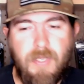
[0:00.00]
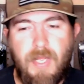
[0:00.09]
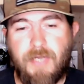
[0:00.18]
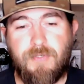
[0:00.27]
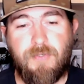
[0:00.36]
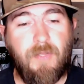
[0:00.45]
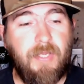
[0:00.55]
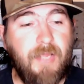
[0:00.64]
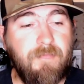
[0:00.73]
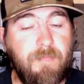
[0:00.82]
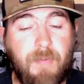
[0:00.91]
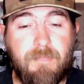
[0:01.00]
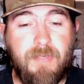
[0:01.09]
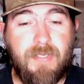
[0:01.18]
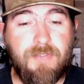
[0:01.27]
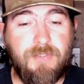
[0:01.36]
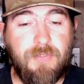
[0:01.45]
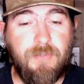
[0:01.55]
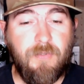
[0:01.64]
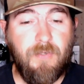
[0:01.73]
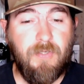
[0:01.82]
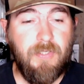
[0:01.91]
I do like having Baitman
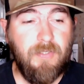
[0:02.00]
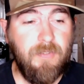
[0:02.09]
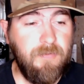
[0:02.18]
Junior on here.